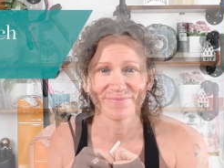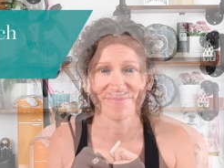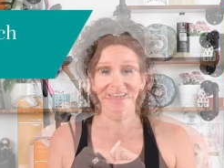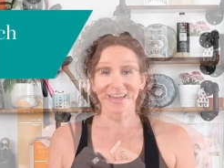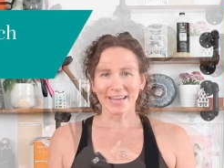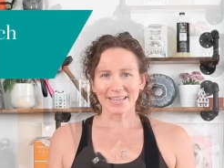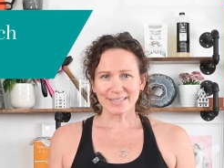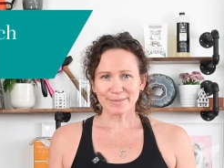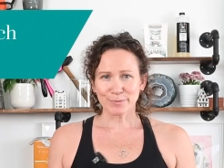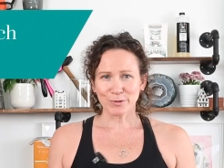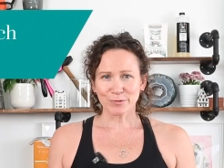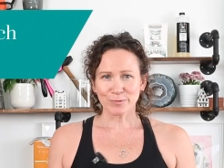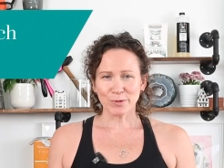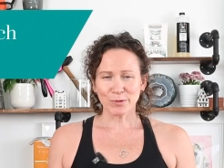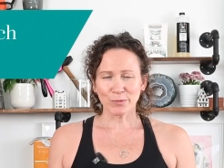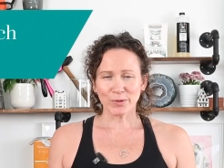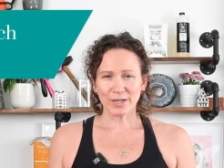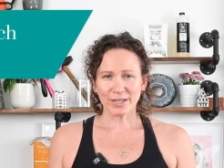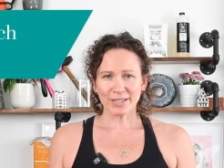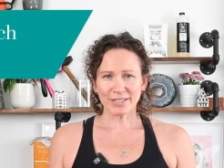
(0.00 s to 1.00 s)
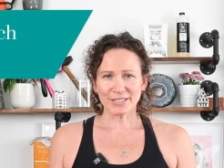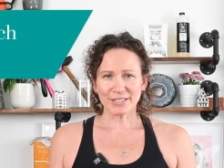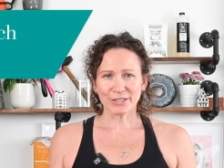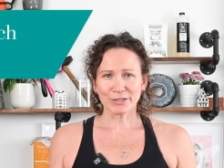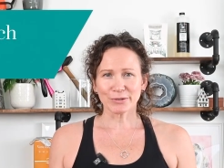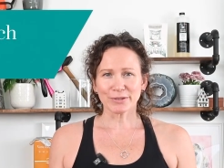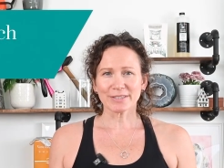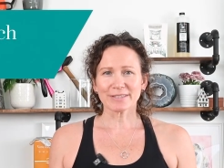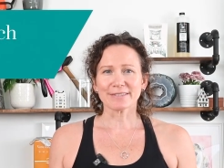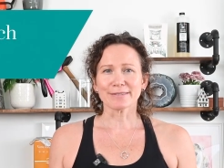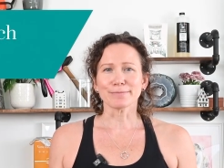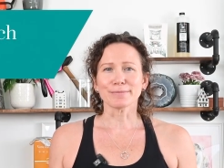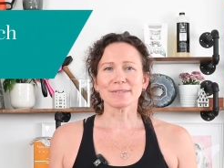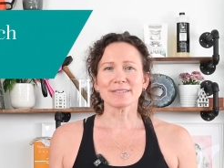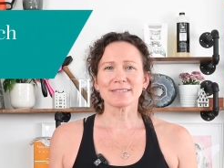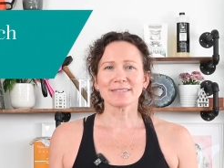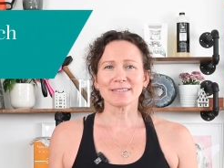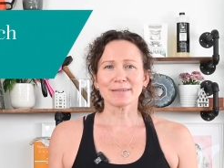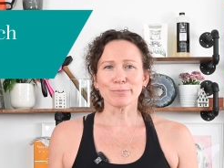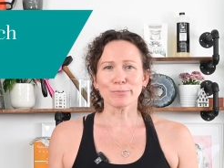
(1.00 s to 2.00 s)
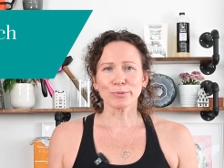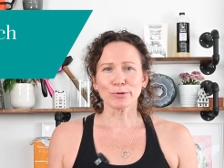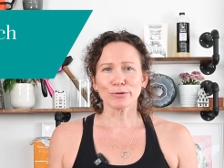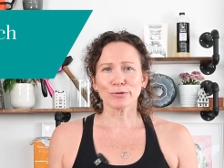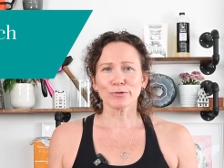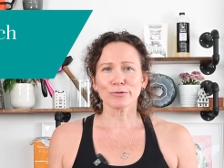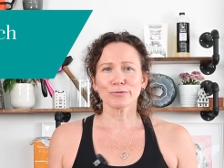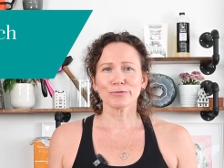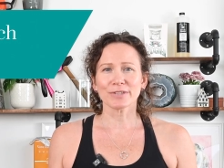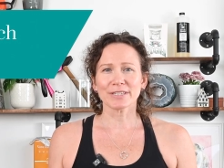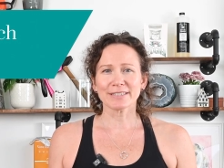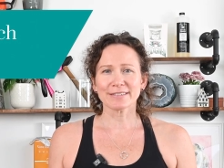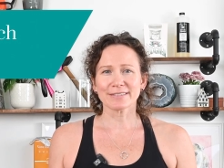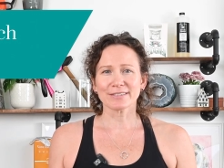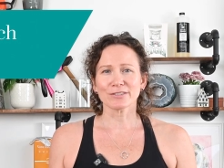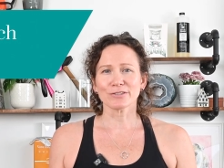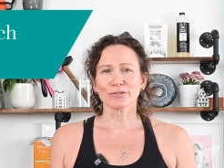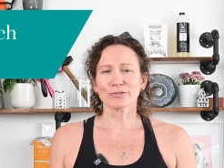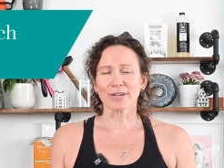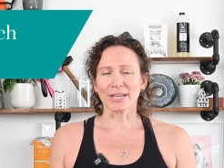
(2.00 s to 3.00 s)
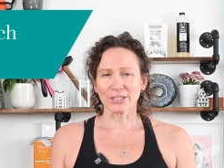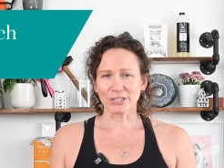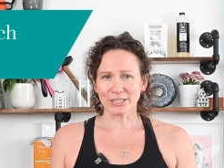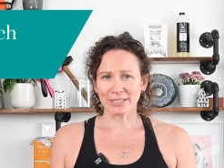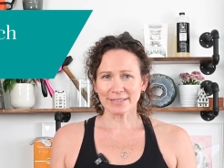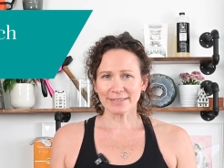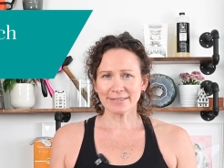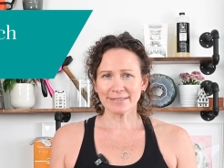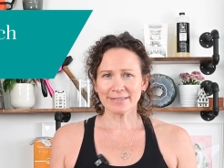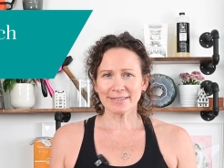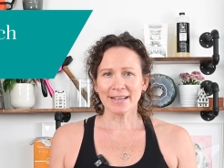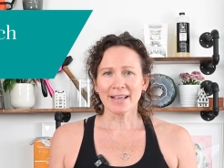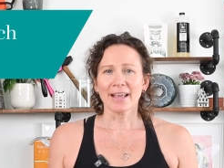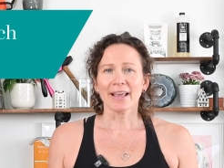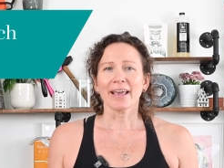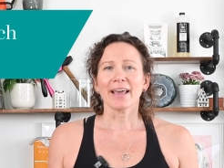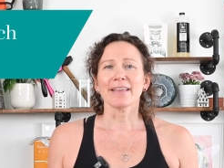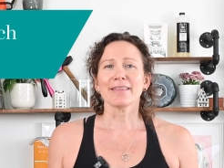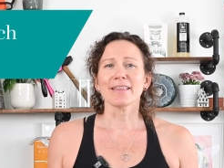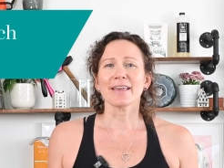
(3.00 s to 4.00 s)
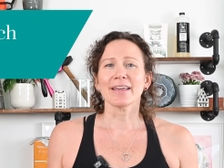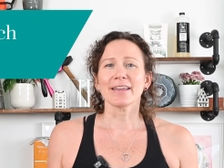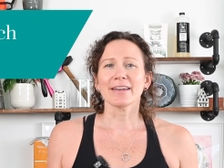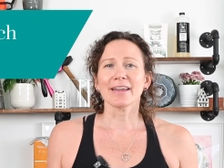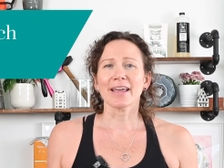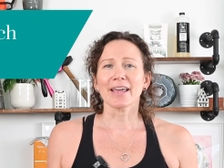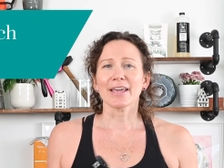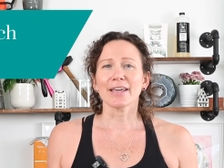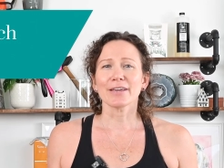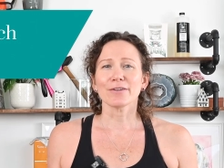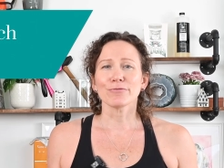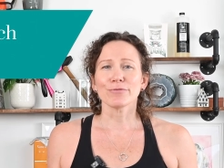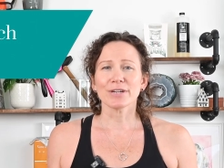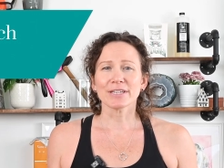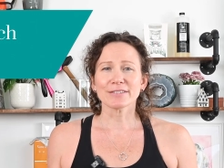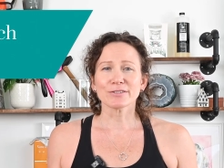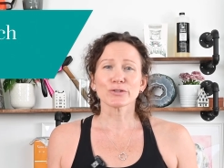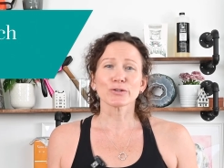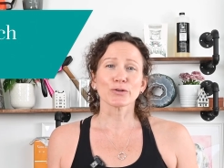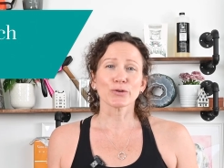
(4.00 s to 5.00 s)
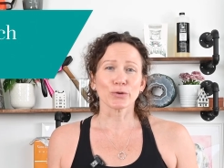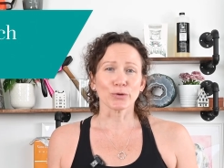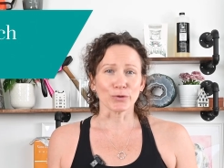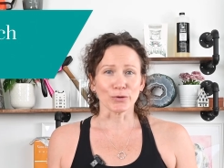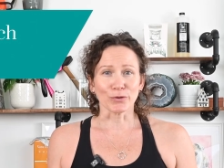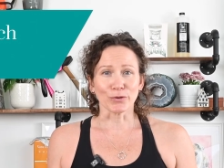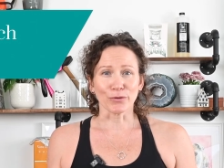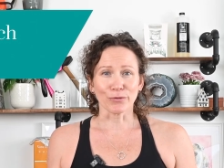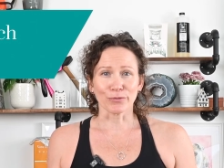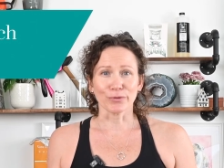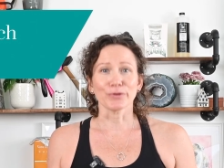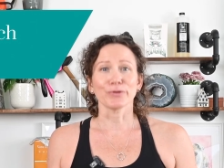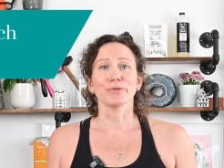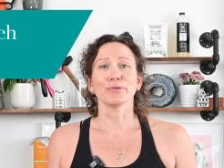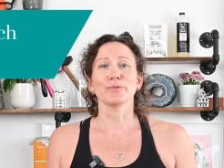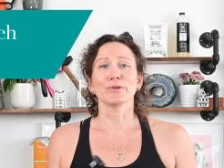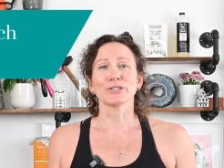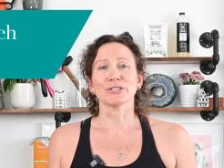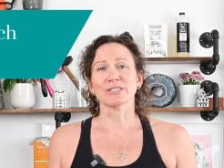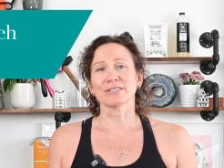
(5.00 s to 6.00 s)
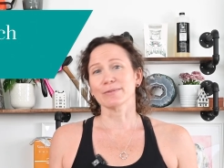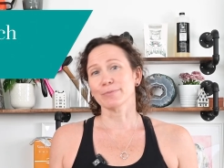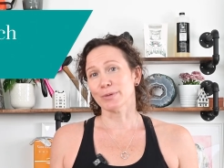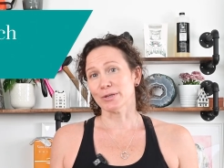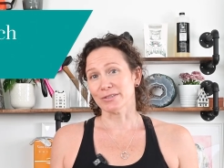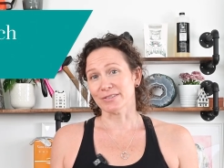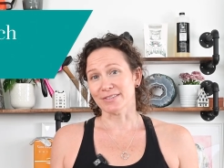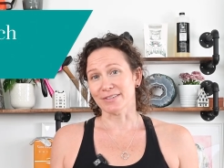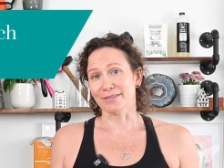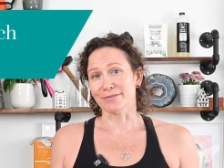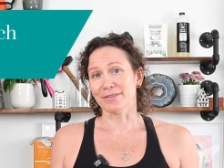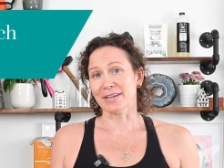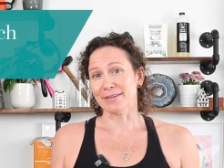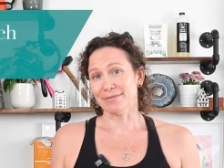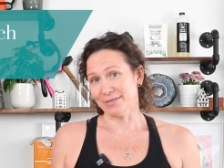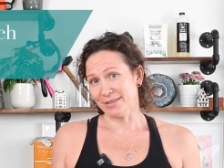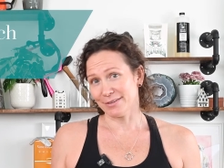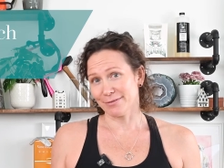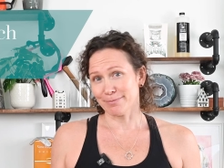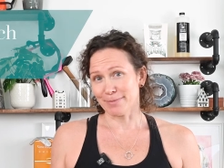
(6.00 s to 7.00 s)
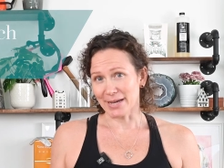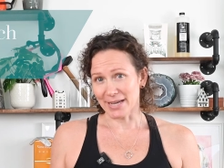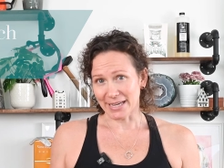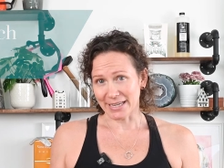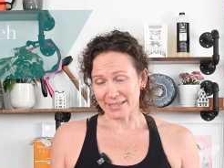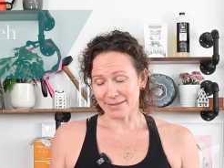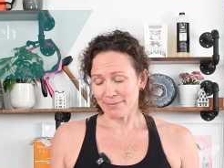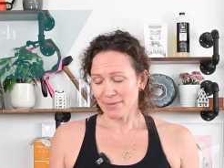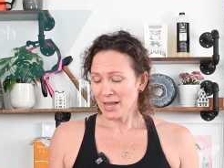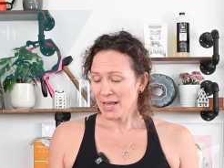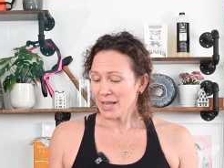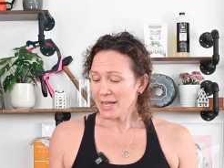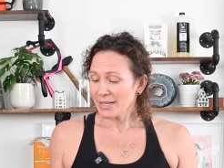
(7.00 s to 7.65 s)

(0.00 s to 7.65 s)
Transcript: The next movement we're going to do is some simple wrist stretches and then a wrist curl through, which is a personal favorite of mine.